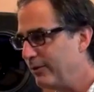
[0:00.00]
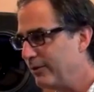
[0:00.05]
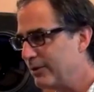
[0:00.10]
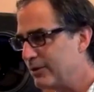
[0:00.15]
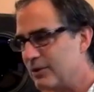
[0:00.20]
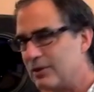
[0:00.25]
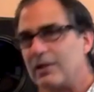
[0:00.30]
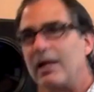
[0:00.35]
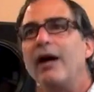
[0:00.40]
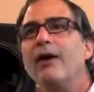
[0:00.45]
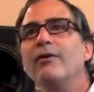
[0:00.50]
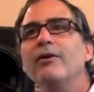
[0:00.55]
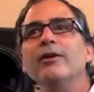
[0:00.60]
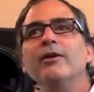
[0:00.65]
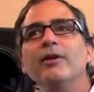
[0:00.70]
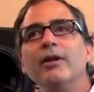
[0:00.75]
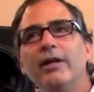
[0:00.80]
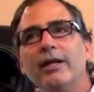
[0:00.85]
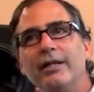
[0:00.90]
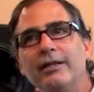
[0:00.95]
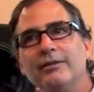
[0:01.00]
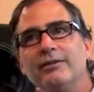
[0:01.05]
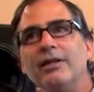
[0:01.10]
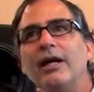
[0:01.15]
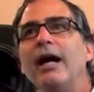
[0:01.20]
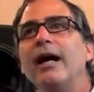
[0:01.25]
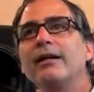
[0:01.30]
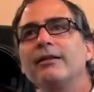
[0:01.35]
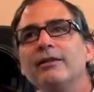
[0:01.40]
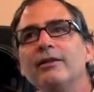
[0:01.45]
sounded
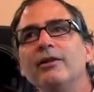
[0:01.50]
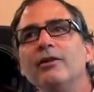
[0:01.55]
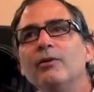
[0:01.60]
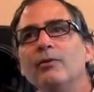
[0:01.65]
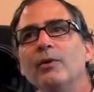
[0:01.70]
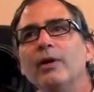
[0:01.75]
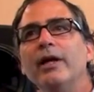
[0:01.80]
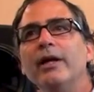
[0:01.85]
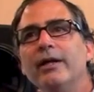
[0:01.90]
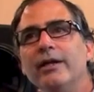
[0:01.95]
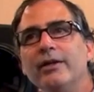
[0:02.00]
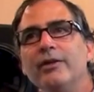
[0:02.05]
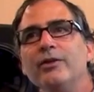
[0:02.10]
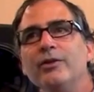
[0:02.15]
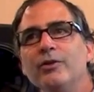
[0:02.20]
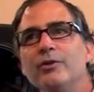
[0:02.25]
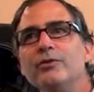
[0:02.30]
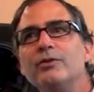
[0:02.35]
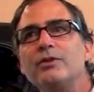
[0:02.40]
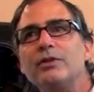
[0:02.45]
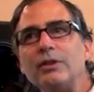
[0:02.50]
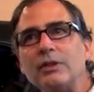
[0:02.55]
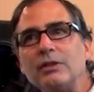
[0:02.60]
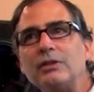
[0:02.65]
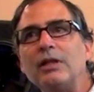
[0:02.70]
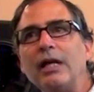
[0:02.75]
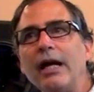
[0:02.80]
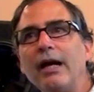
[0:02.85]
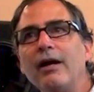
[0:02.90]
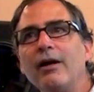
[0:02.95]
exactly the way it used to
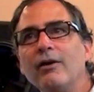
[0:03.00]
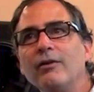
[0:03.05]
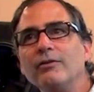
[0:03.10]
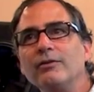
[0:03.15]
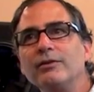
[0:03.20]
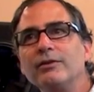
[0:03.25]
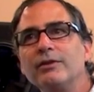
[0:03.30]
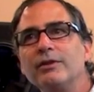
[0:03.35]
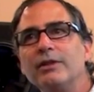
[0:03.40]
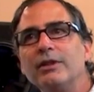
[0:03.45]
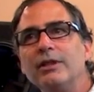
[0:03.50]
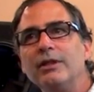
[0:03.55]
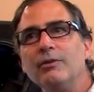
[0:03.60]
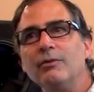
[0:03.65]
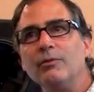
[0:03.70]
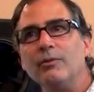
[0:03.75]
sound